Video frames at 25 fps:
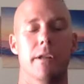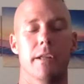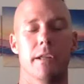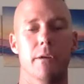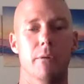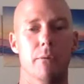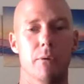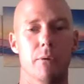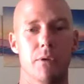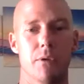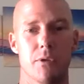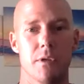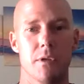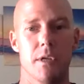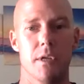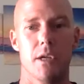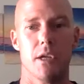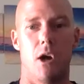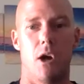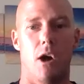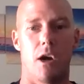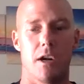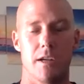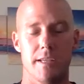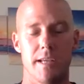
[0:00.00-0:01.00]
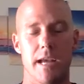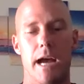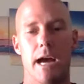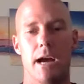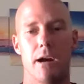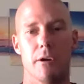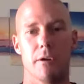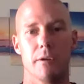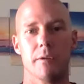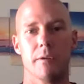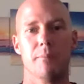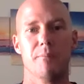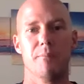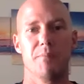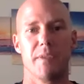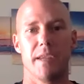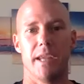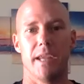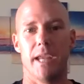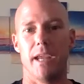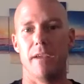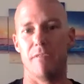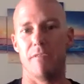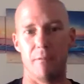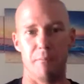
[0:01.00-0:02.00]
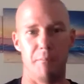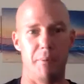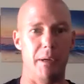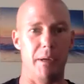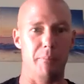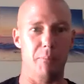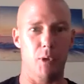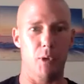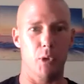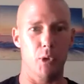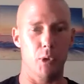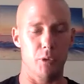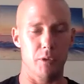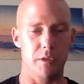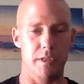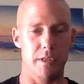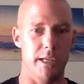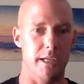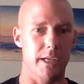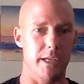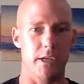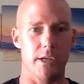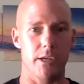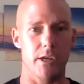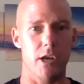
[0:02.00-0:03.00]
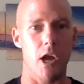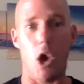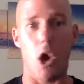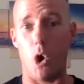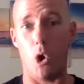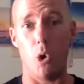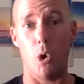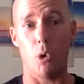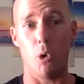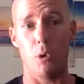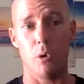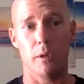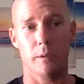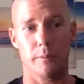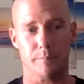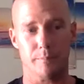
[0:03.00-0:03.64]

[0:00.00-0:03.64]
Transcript: And it was our town, even people who didn't know